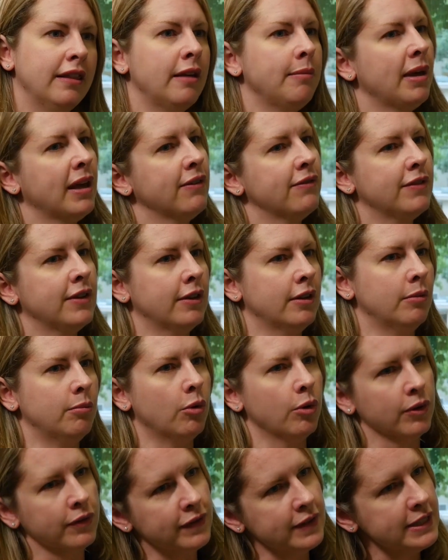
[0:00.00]
they might feel
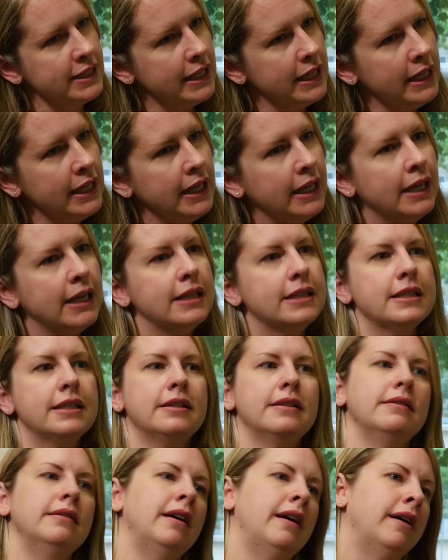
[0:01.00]
more fatigued.
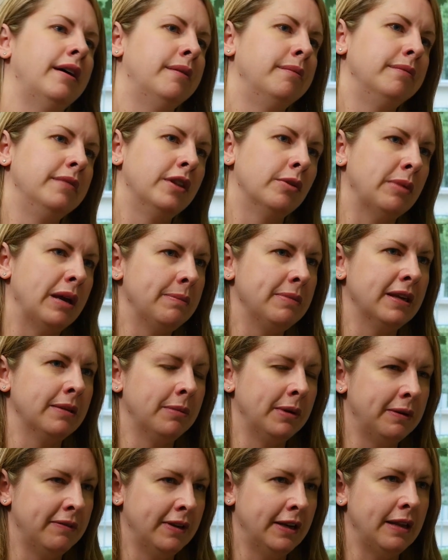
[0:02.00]
Um, there might be a
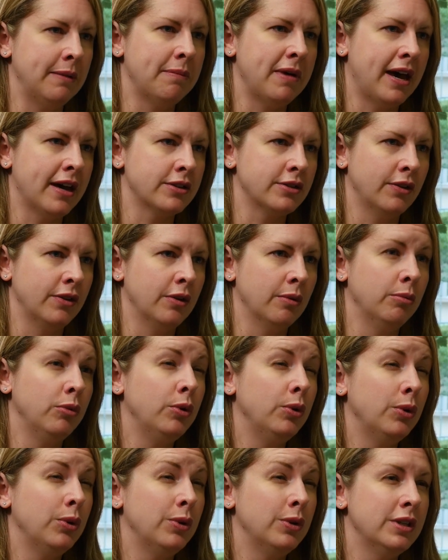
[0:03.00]
bit of an impact on their
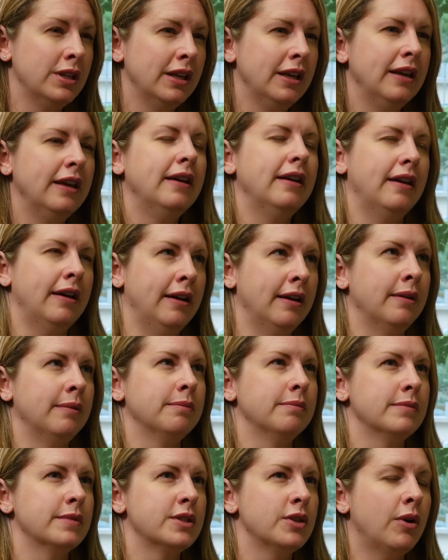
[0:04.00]
mood.
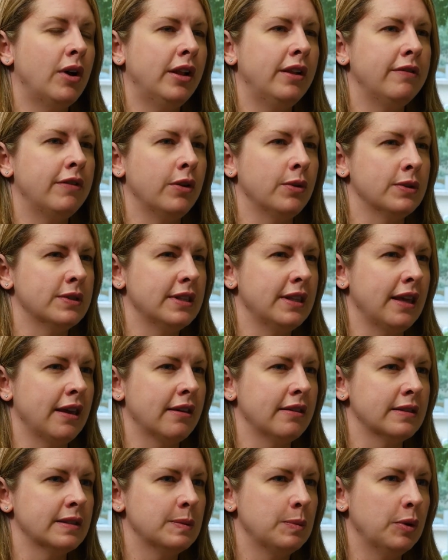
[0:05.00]
Um, so all of those
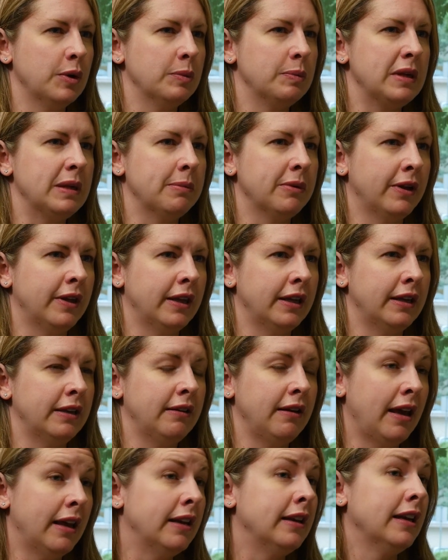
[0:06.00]
things put people
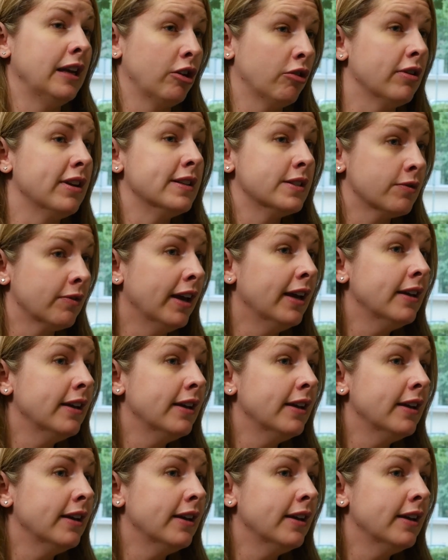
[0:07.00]
at, at an increased